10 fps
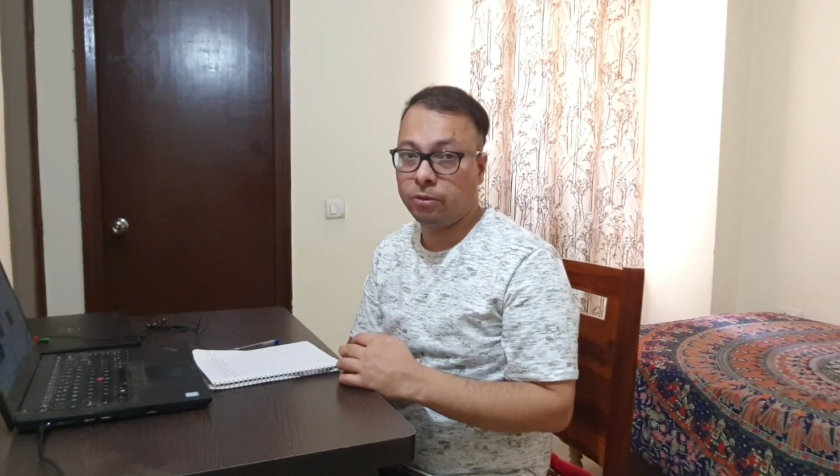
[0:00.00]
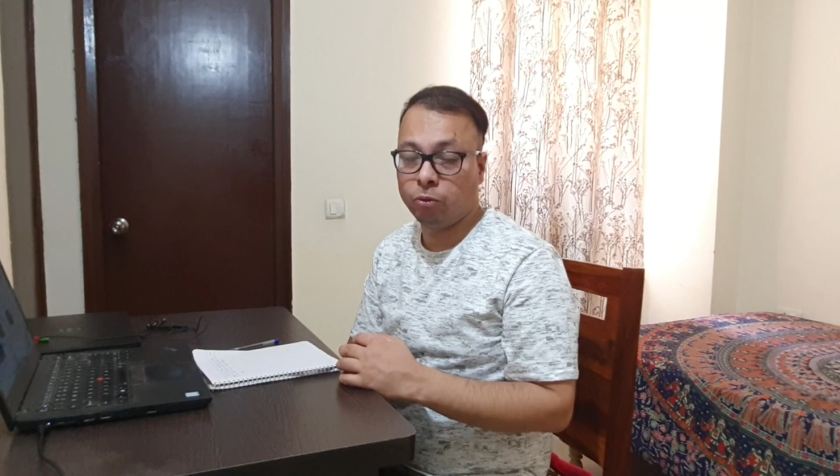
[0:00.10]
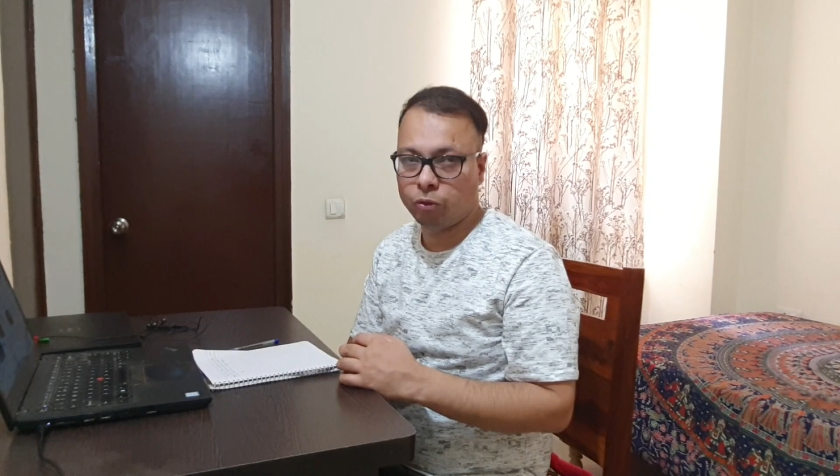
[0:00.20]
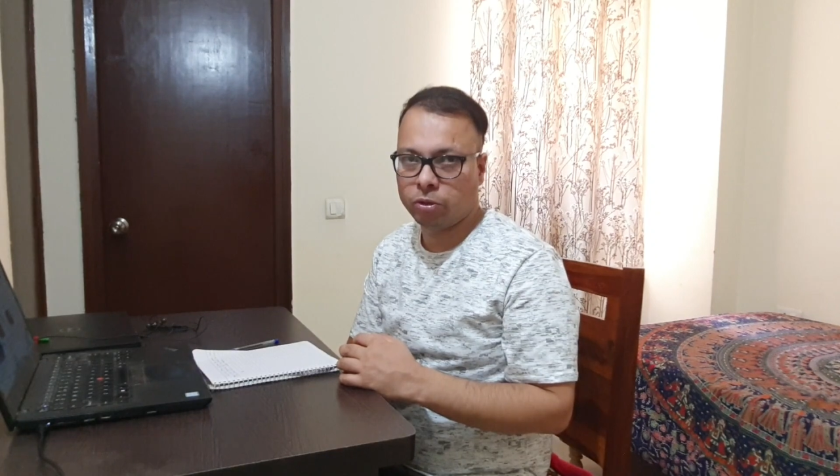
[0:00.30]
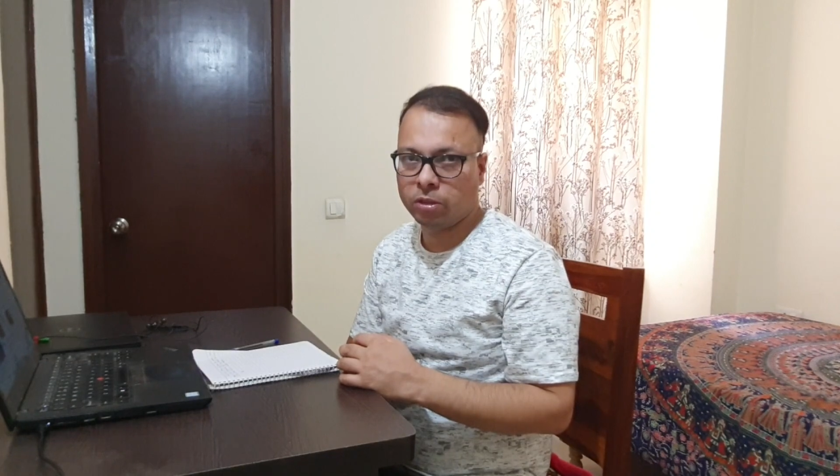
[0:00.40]

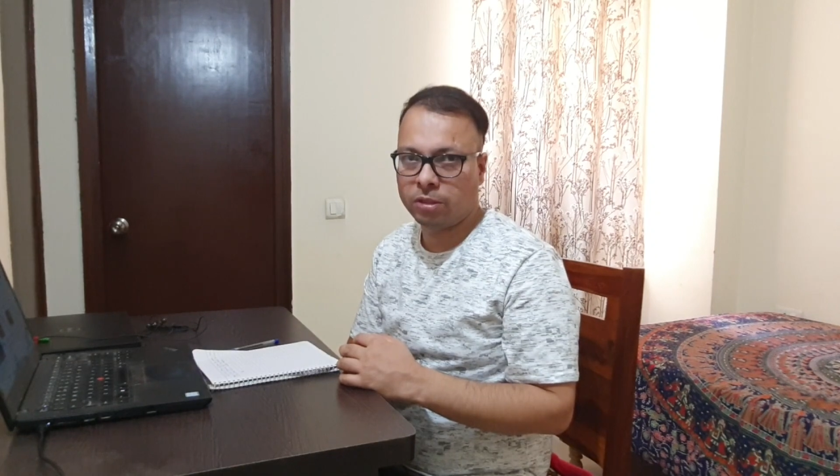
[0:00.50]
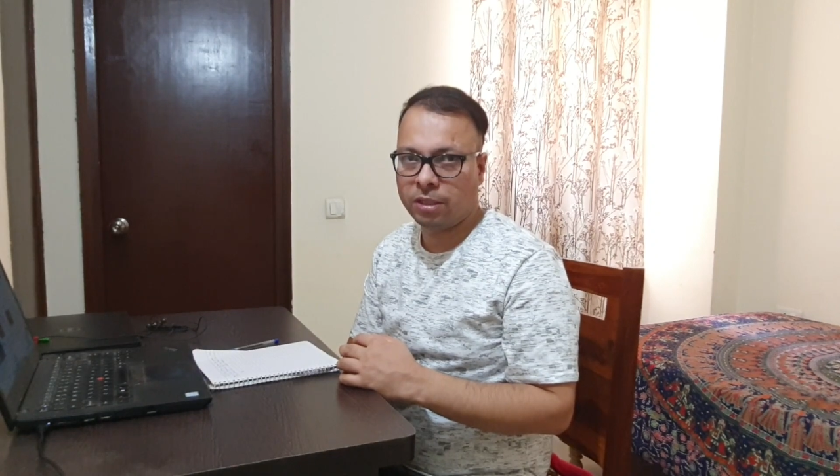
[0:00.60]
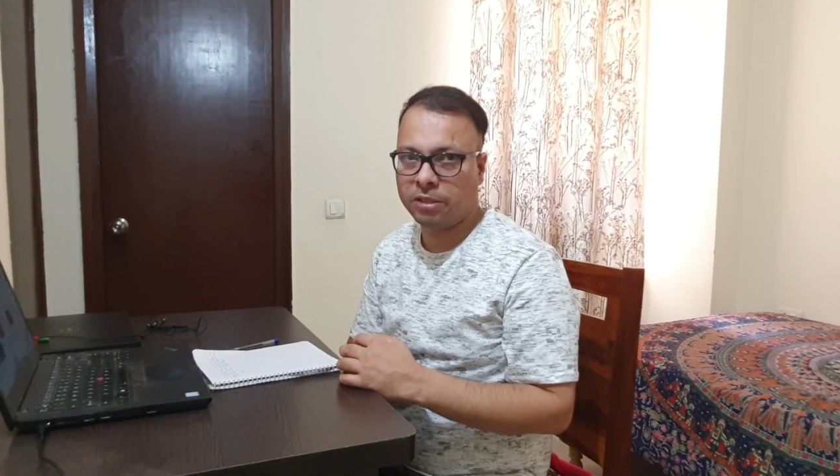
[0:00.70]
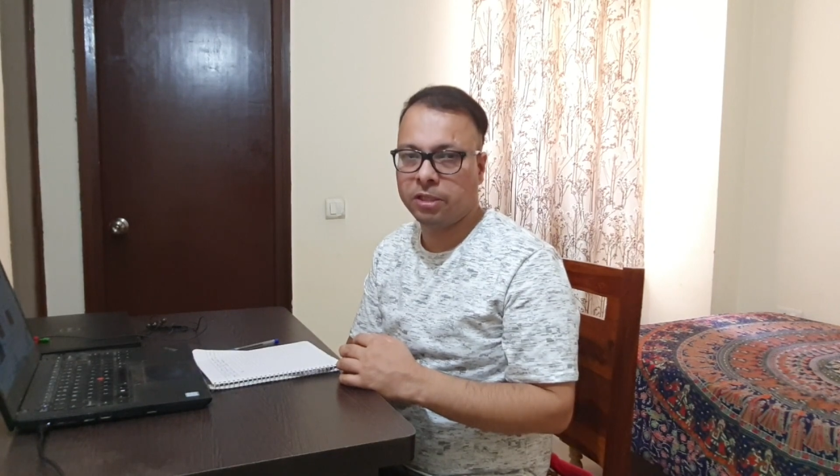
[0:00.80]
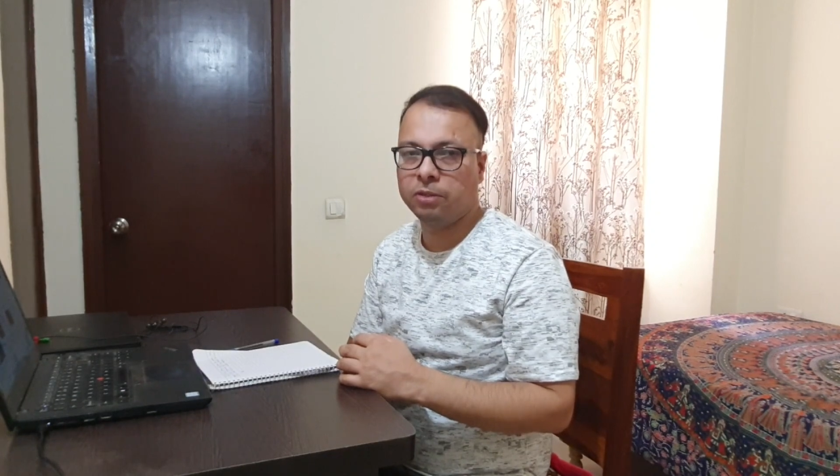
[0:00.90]
those
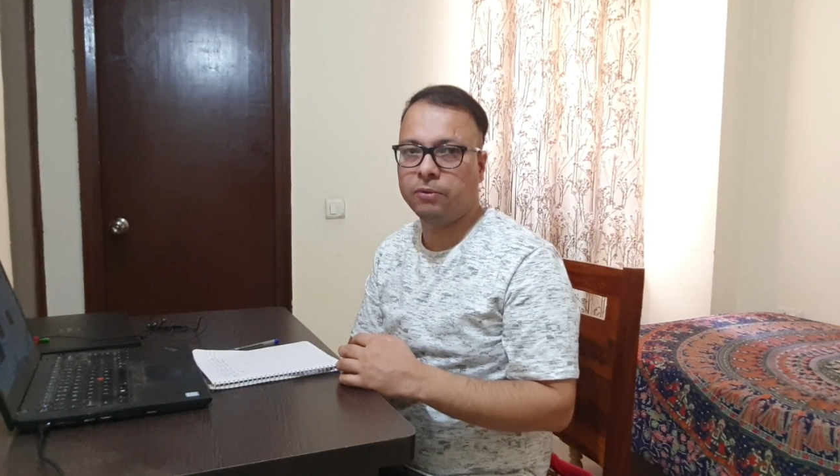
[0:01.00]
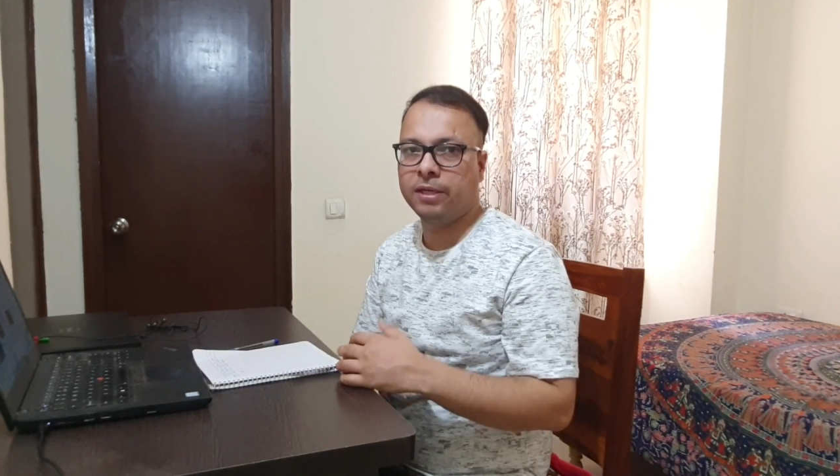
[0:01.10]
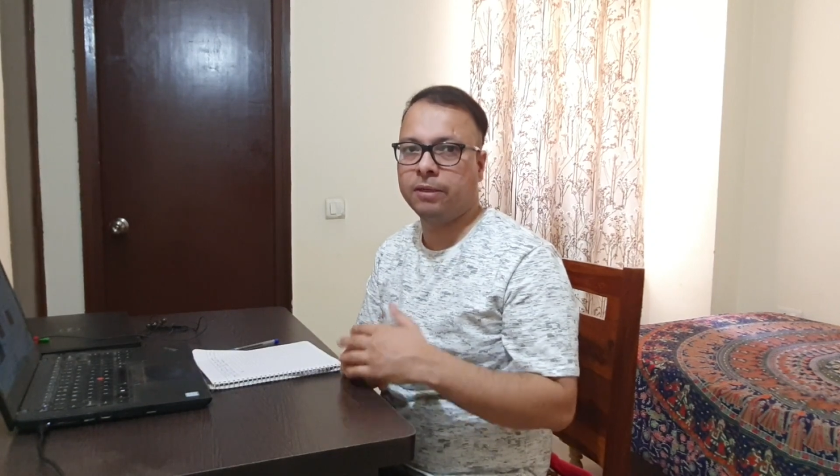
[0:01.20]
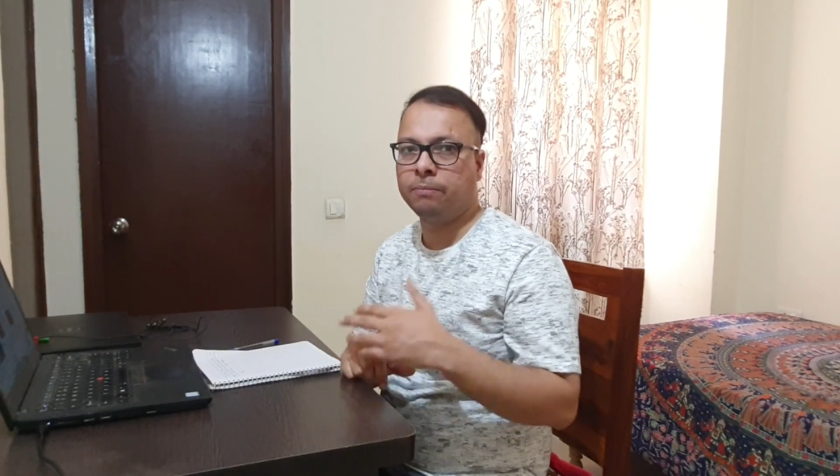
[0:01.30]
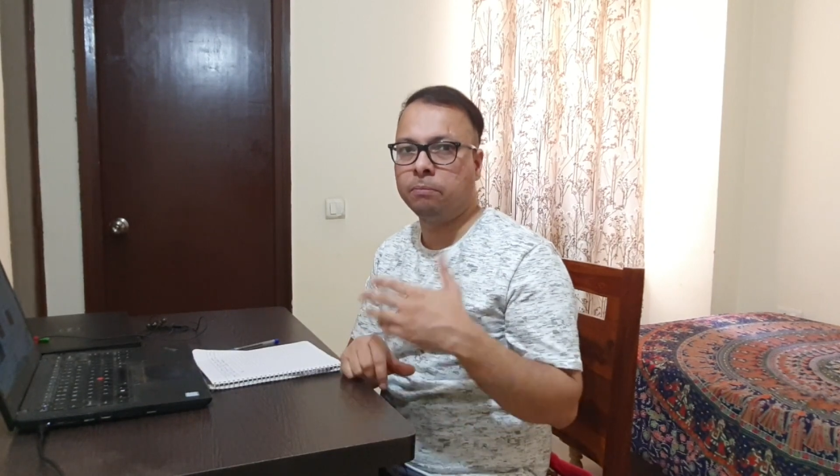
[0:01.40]
countries
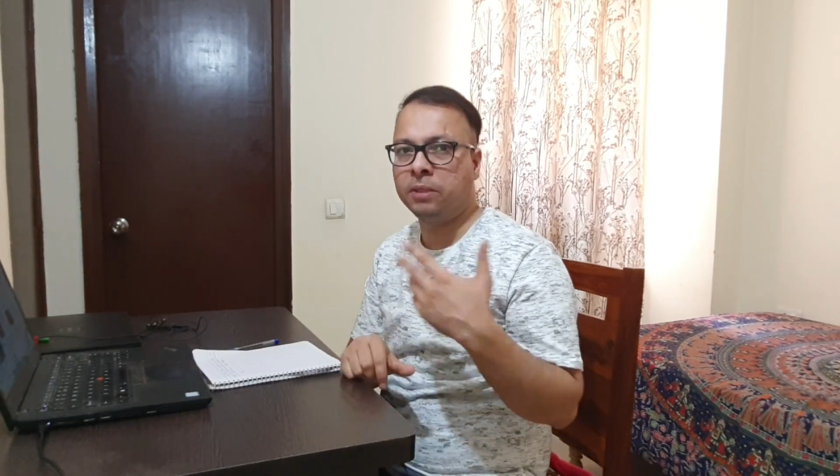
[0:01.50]
where